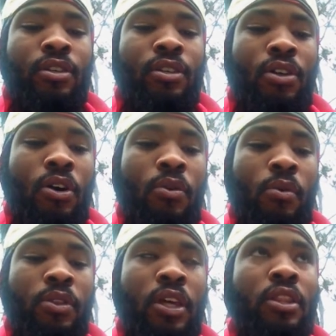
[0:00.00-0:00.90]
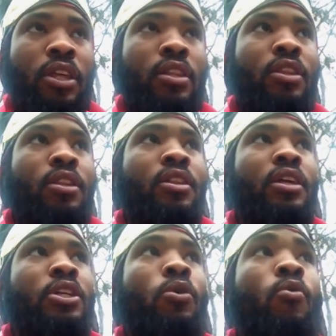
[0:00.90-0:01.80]

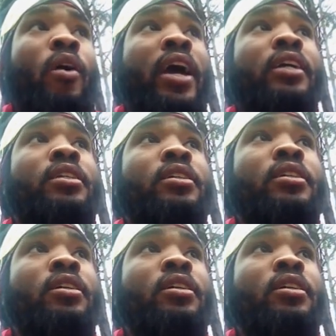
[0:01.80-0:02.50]
The direct